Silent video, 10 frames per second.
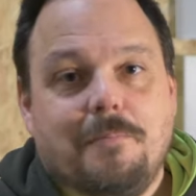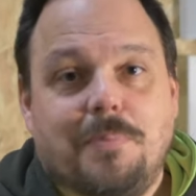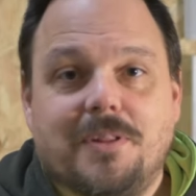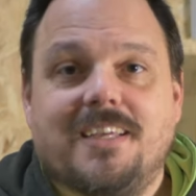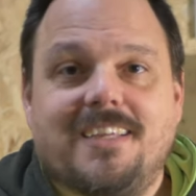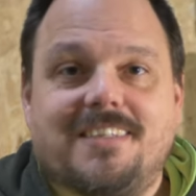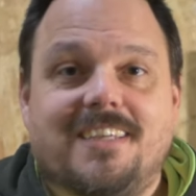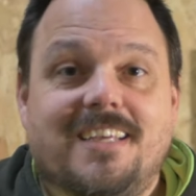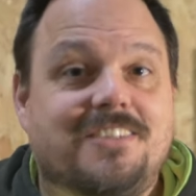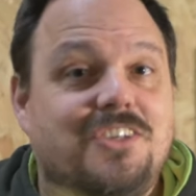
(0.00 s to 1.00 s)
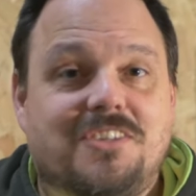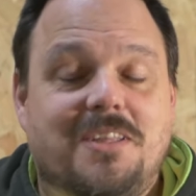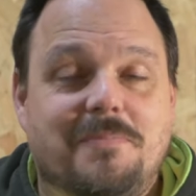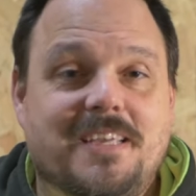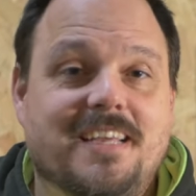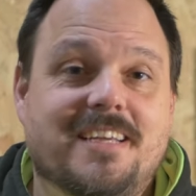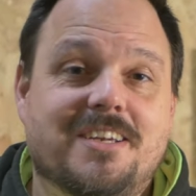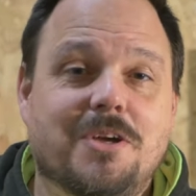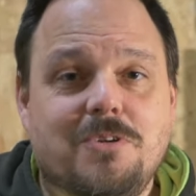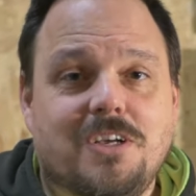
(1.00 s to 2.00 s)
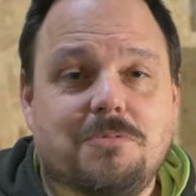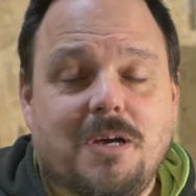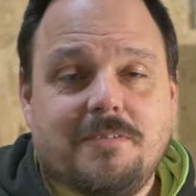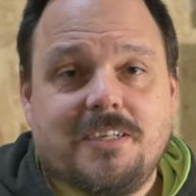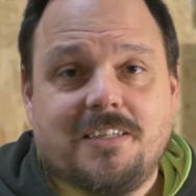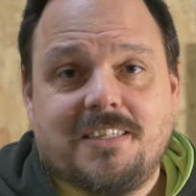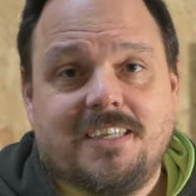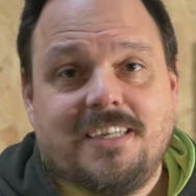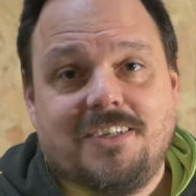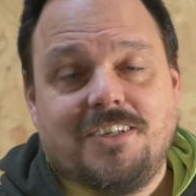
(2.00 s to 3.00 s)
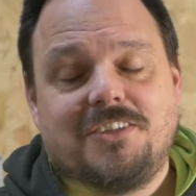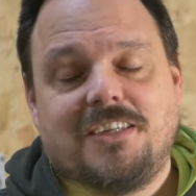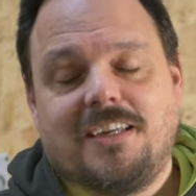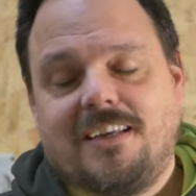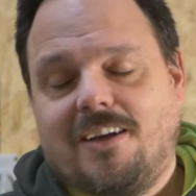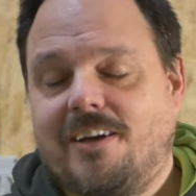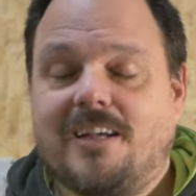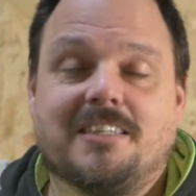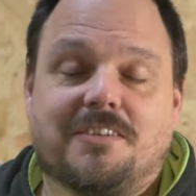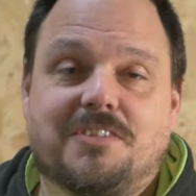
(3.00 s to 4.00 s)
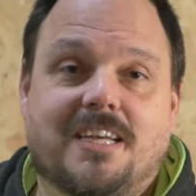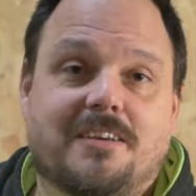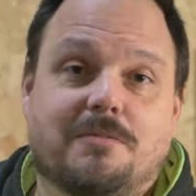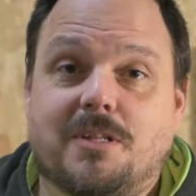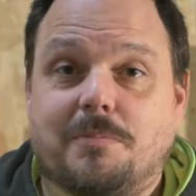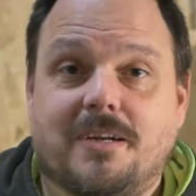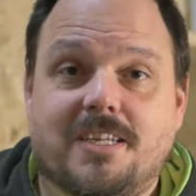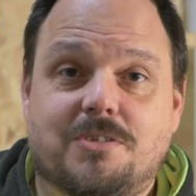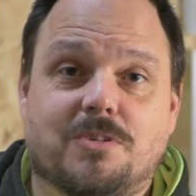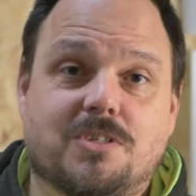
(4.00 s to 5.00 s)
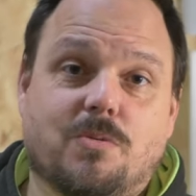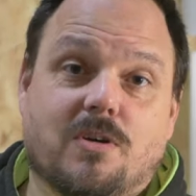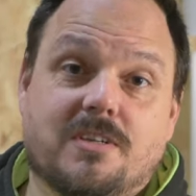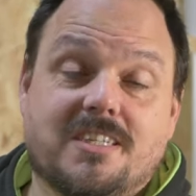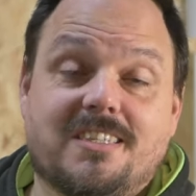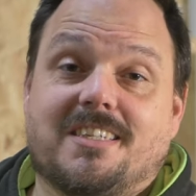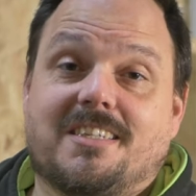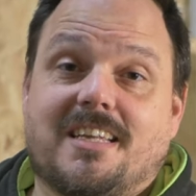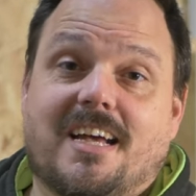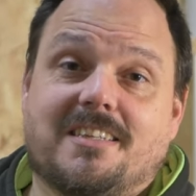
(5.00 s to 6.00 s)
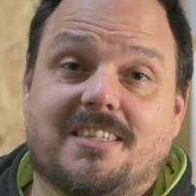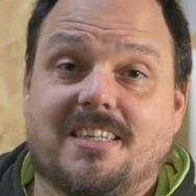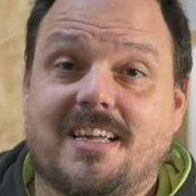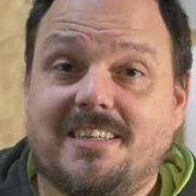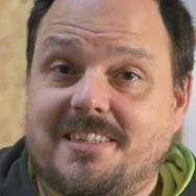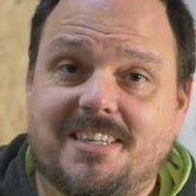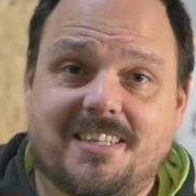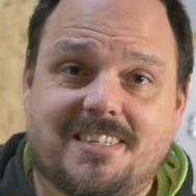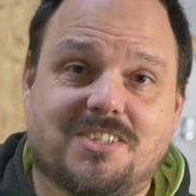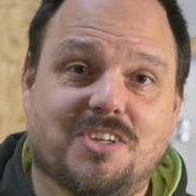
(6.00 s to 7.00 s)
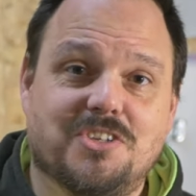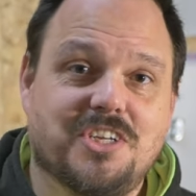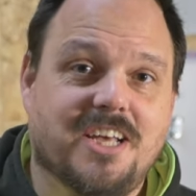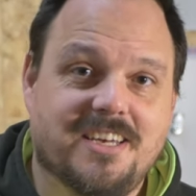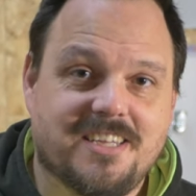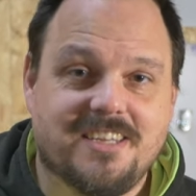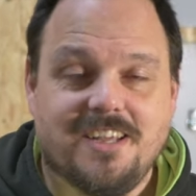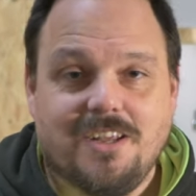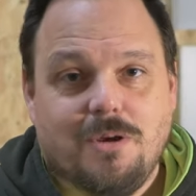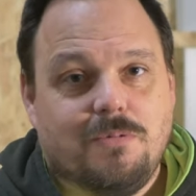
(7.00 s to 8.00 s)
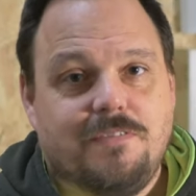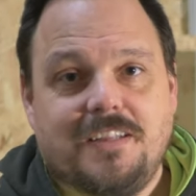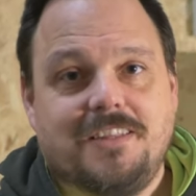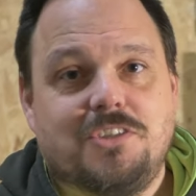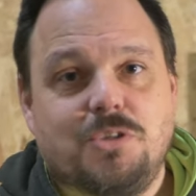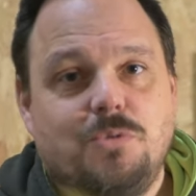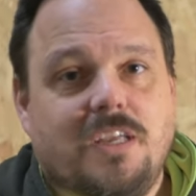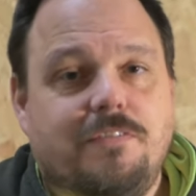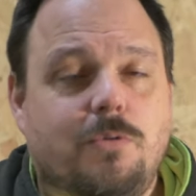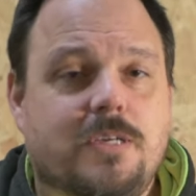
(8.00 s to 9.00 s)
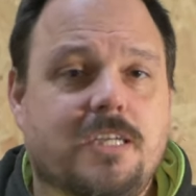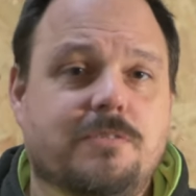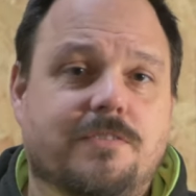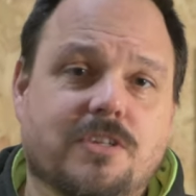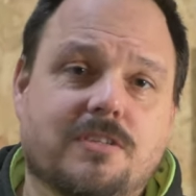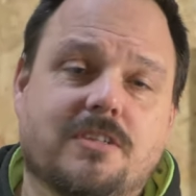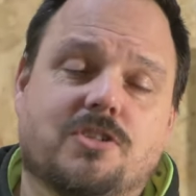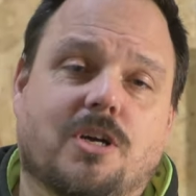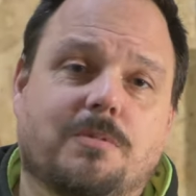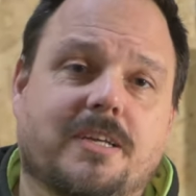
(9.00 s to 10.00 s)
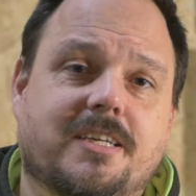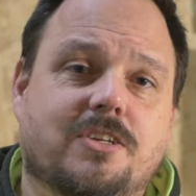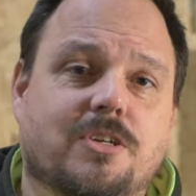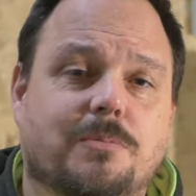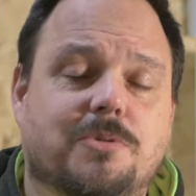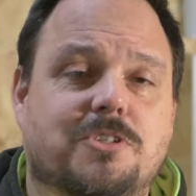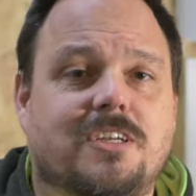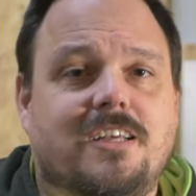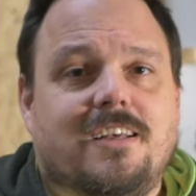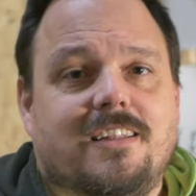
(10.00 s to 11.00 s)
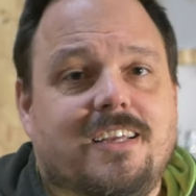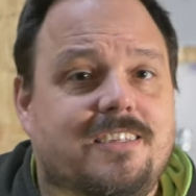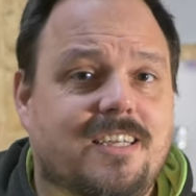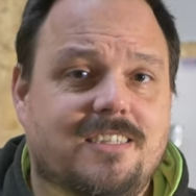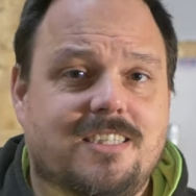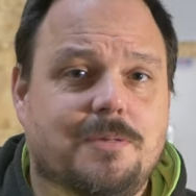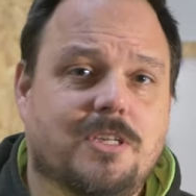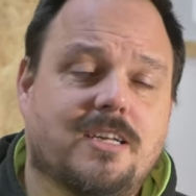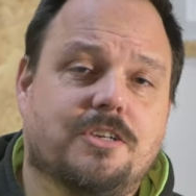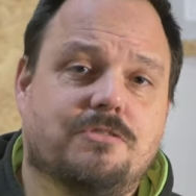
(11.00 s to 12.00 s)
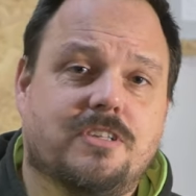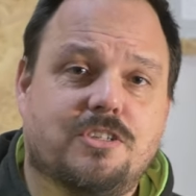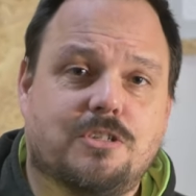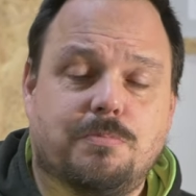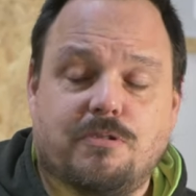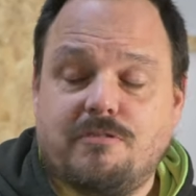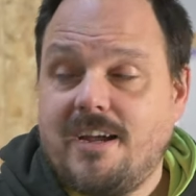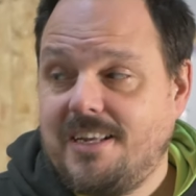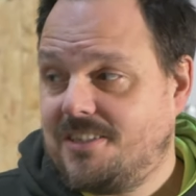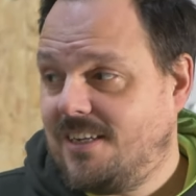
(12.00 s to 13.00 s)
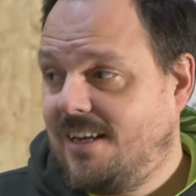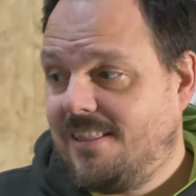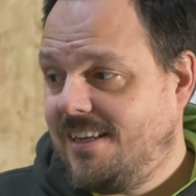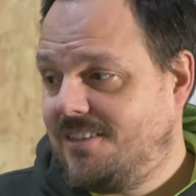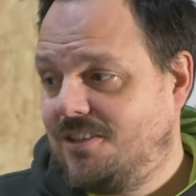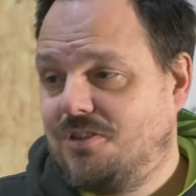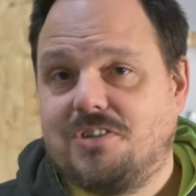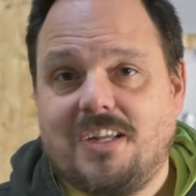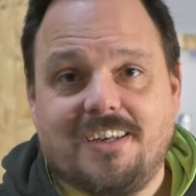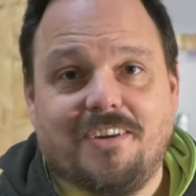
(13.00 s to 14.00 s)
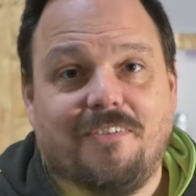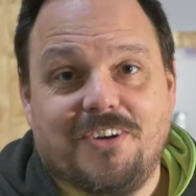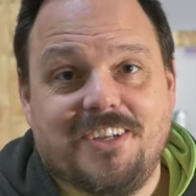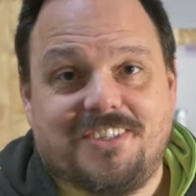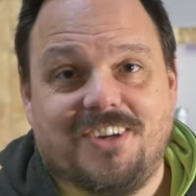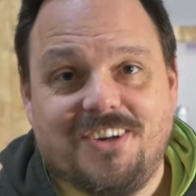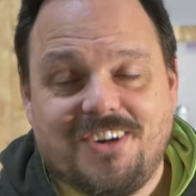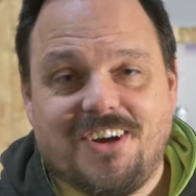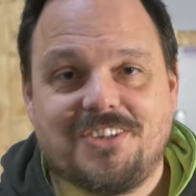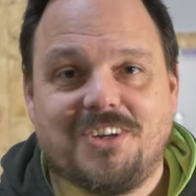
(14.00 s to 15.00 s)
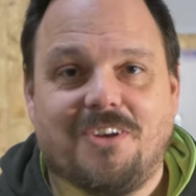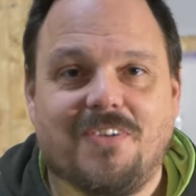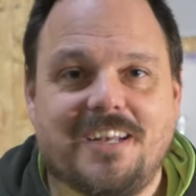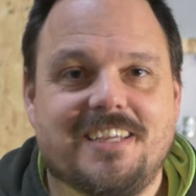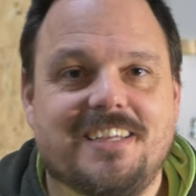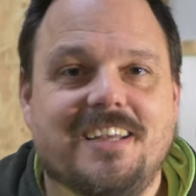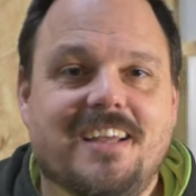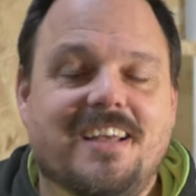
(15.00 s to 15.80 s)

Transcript: But this is just the beginning. Who knows where it'll take us. As I've said, with Apprentice One-to-One, since it started, it kind of takes its own journey. We've had the tool giveaways, we've done the job link-ups. These things seem to naturally just progress, and this has just kind of run its own course already.